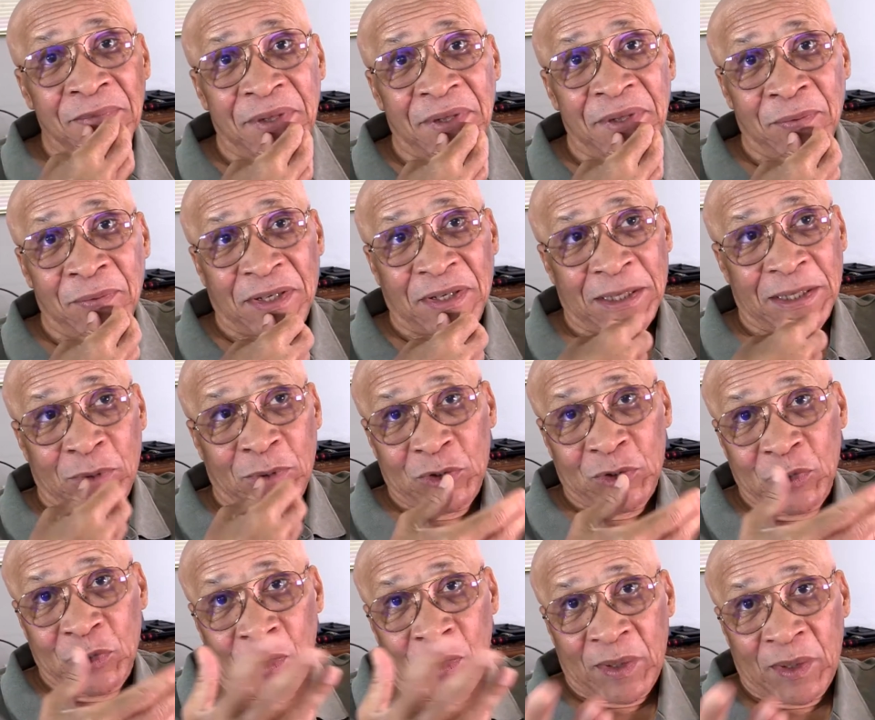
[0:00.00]
He was
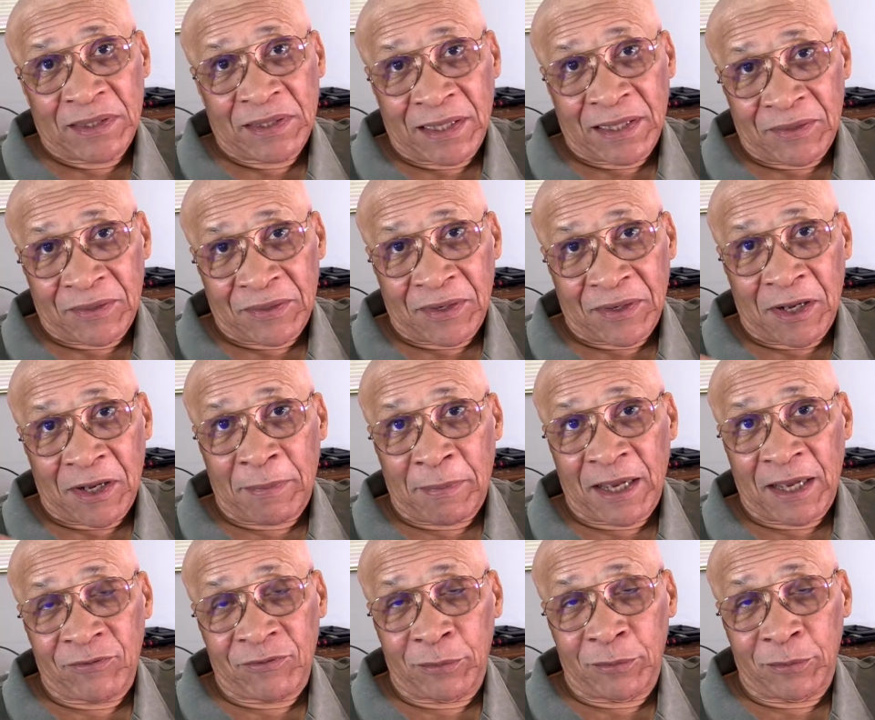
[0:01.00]
able to go and get the car
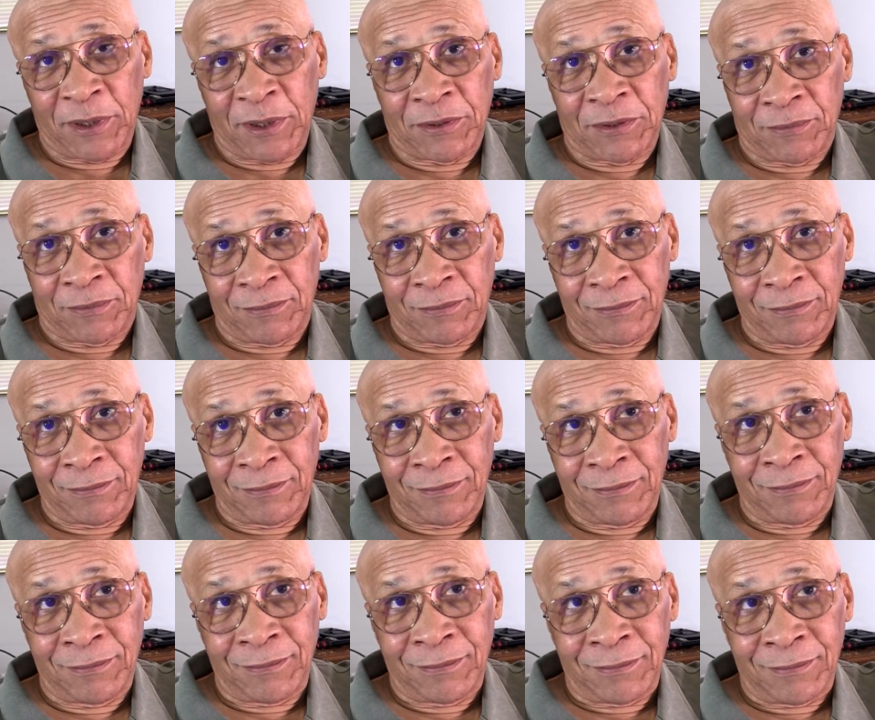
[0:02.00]
back for me.
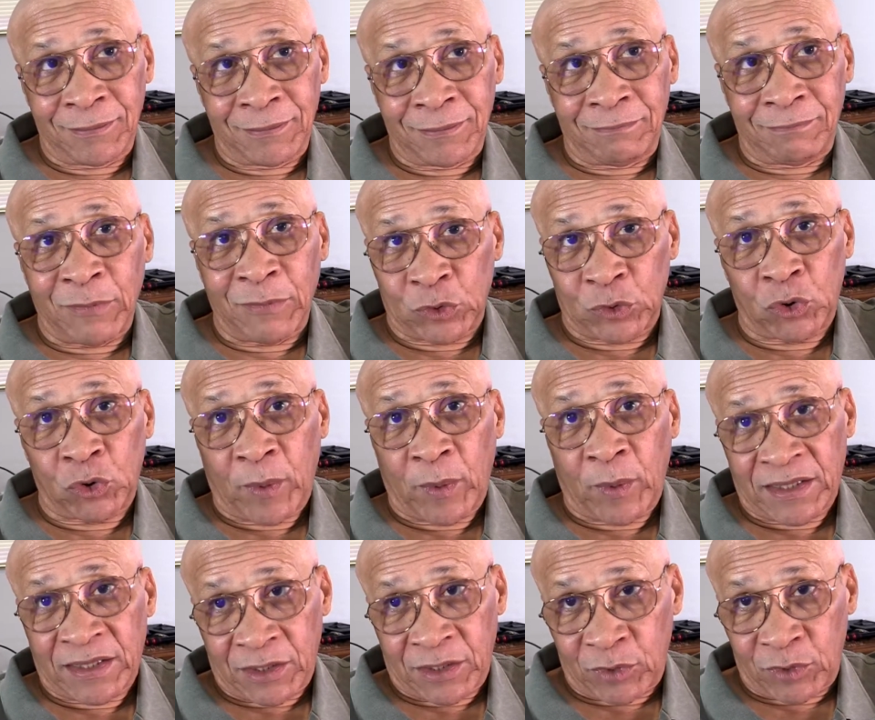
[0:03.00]
But
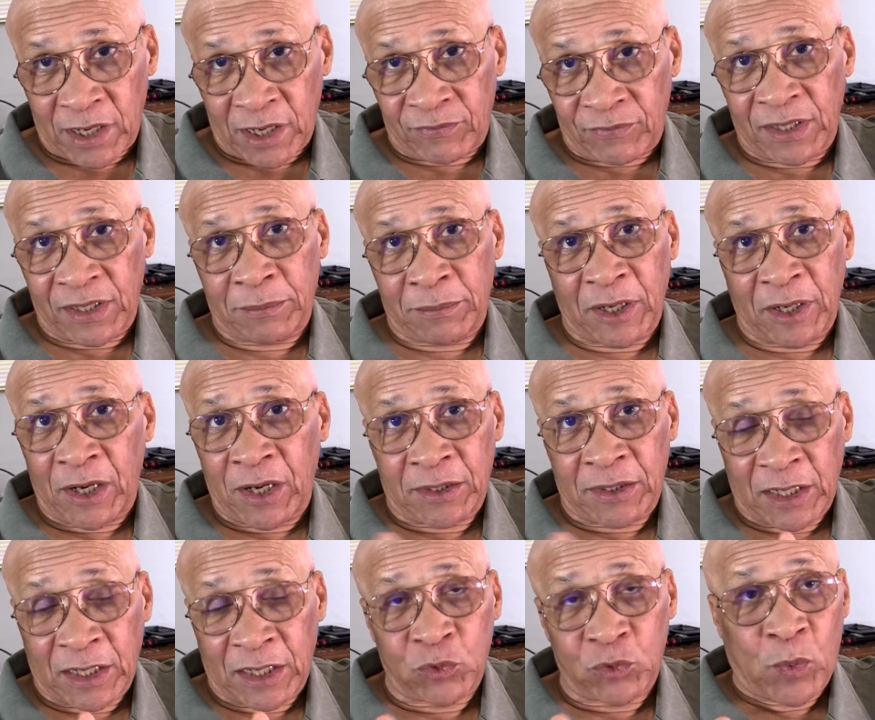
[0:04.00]
otherwise, they would have taken my
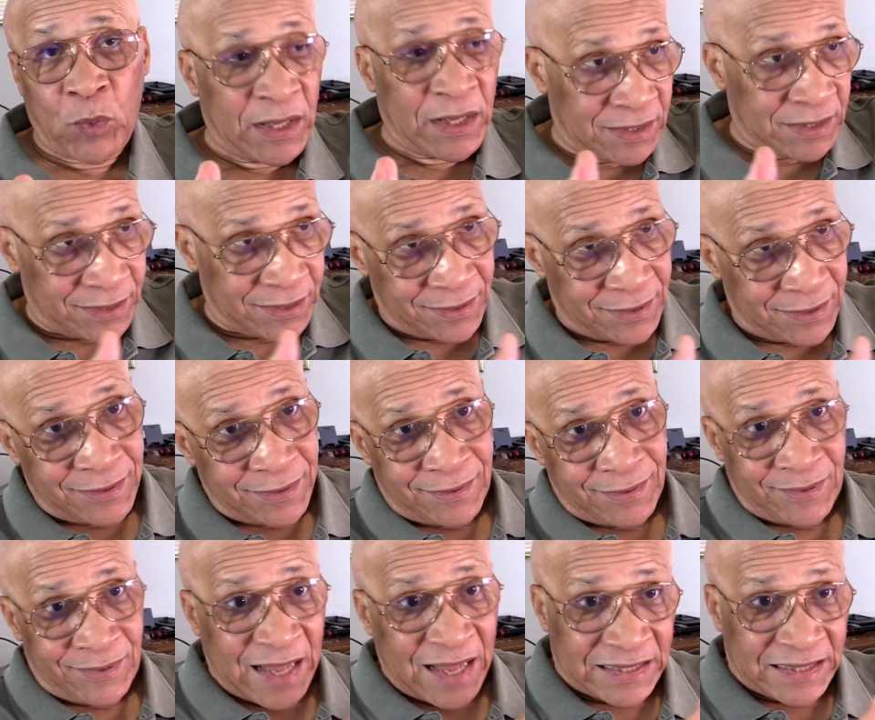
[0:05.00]
car. That's
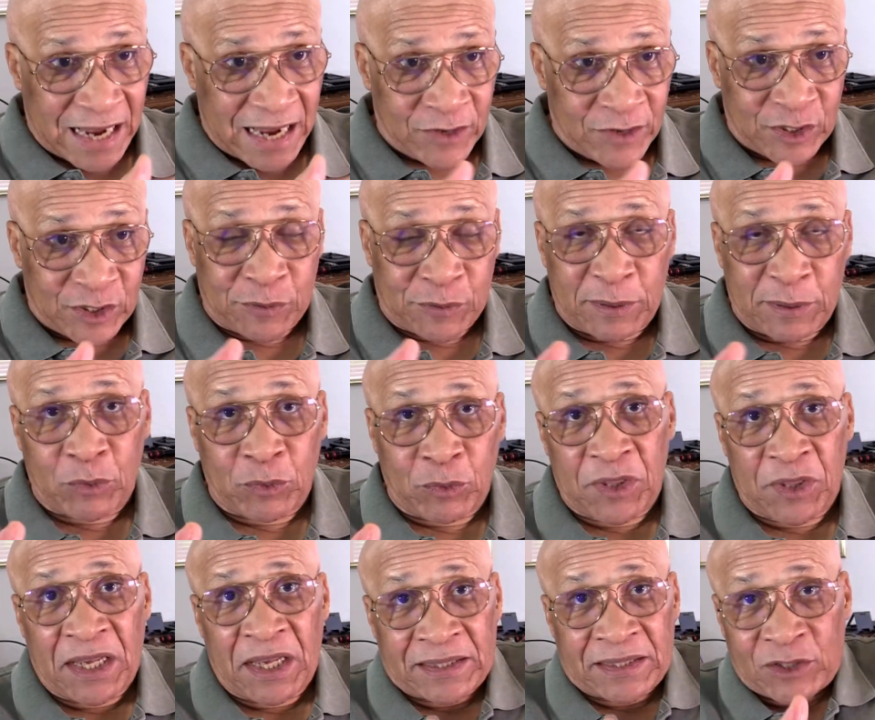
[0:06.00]
how these people
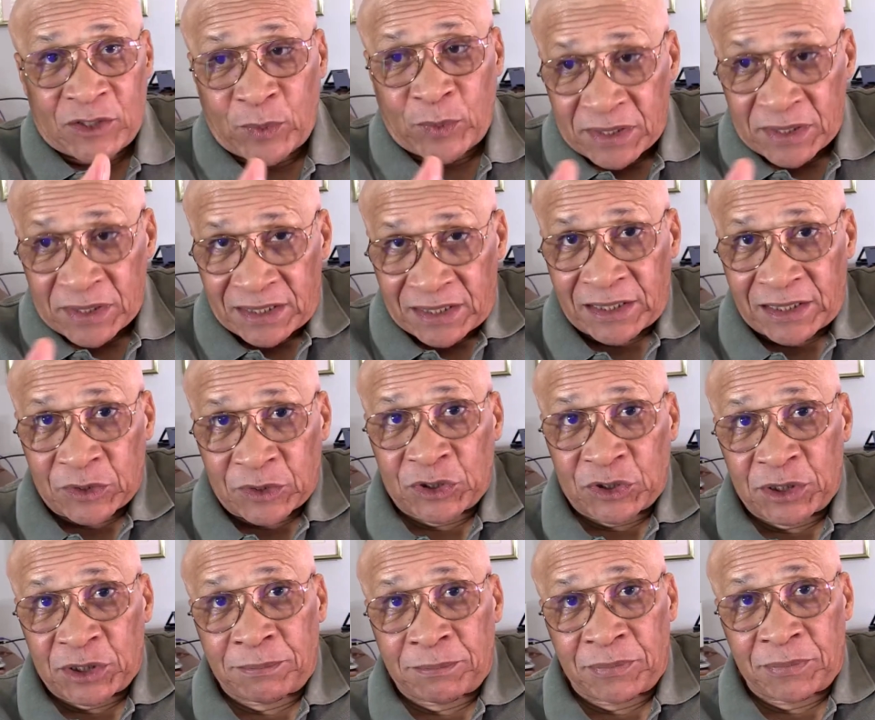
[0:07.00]
think. That's what
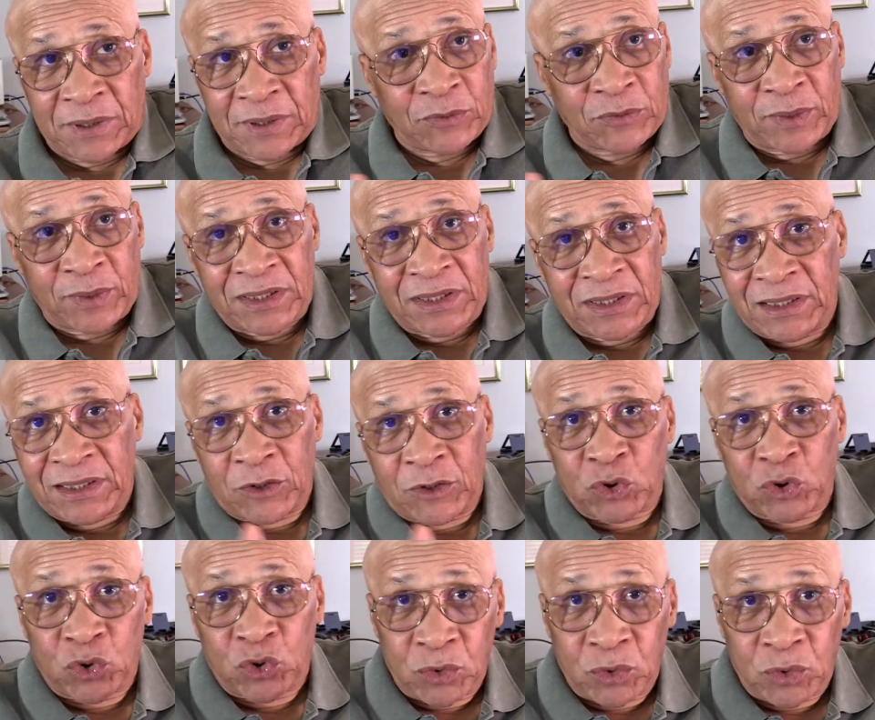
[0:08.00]

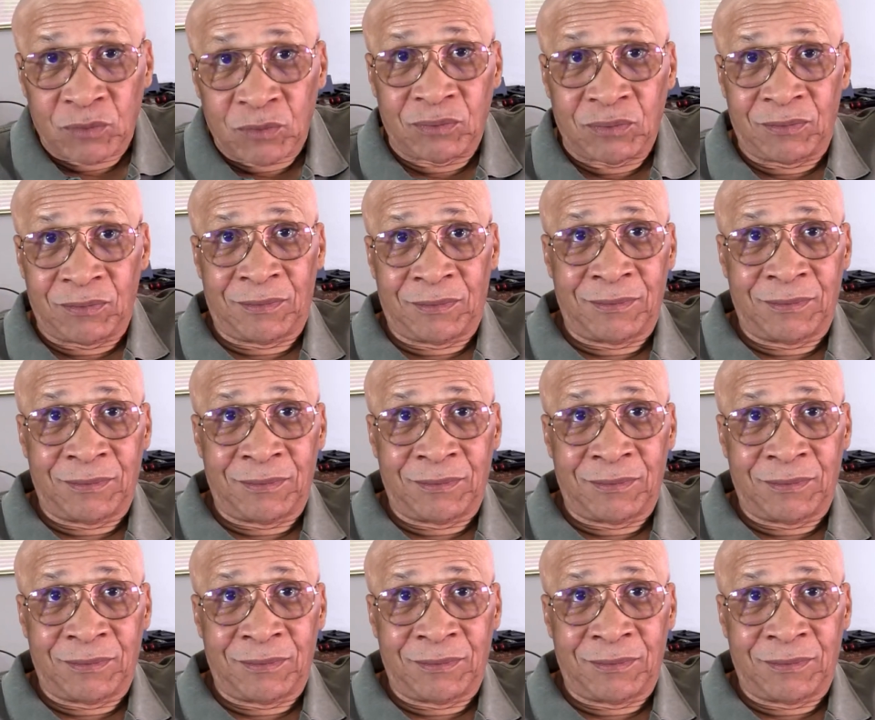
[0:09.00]
dictators do.